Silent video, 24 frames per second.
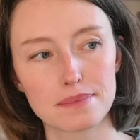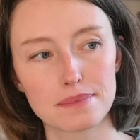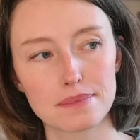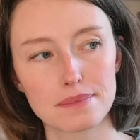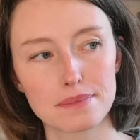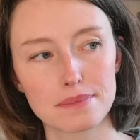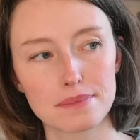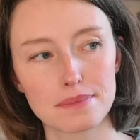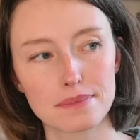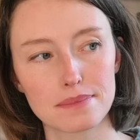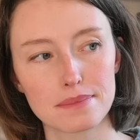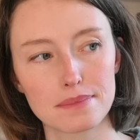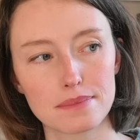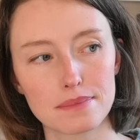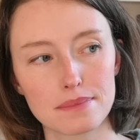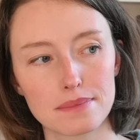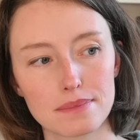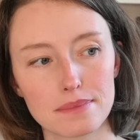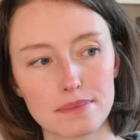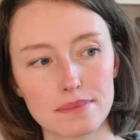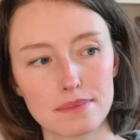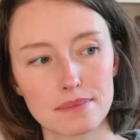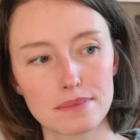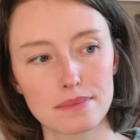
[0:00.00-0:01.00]

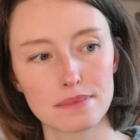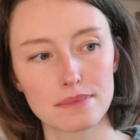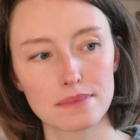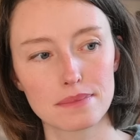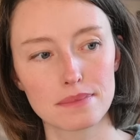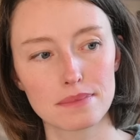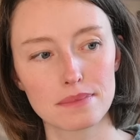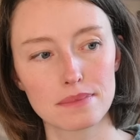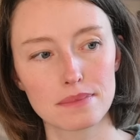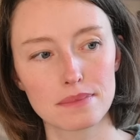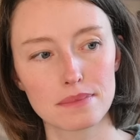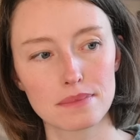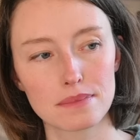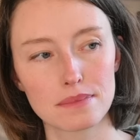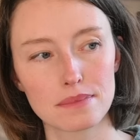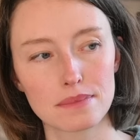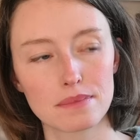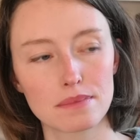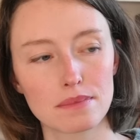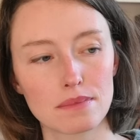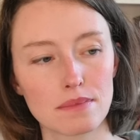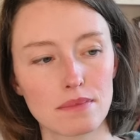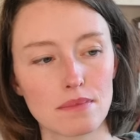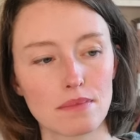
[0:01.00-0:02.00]

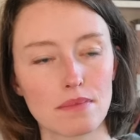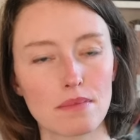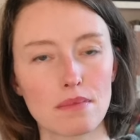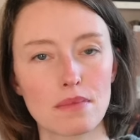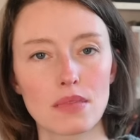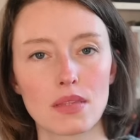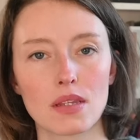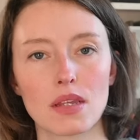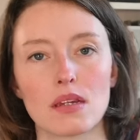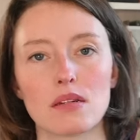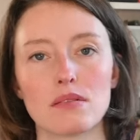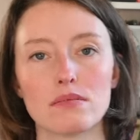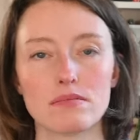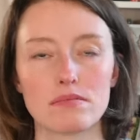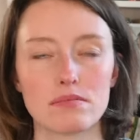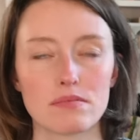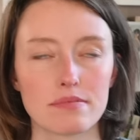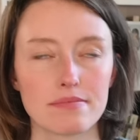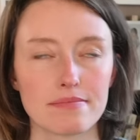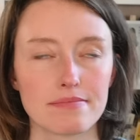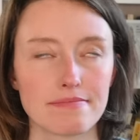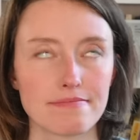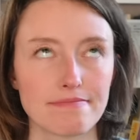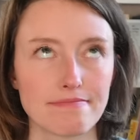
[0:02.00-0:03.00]

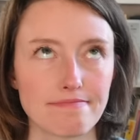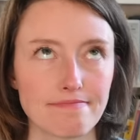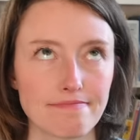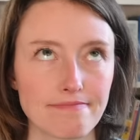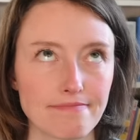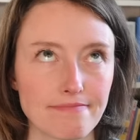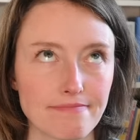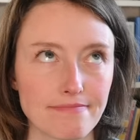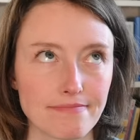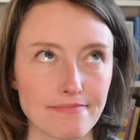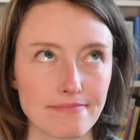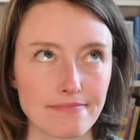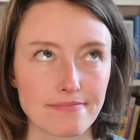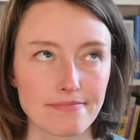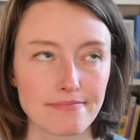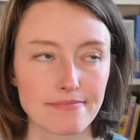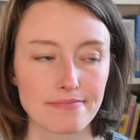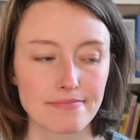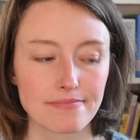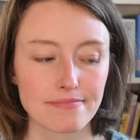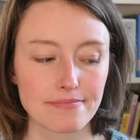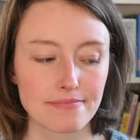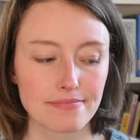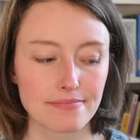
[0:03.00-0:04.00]

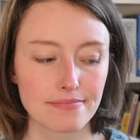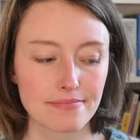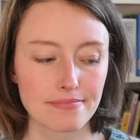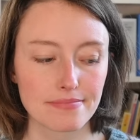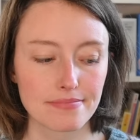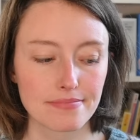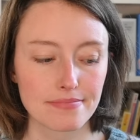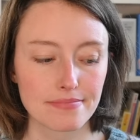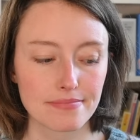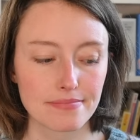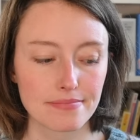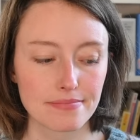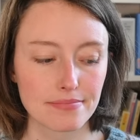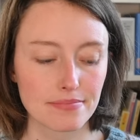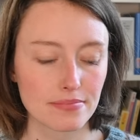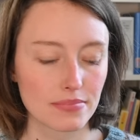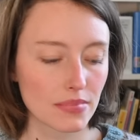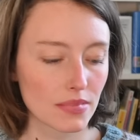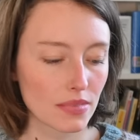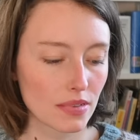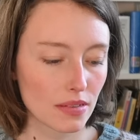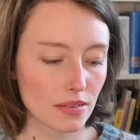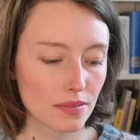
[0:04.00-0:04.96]
(no one is talking)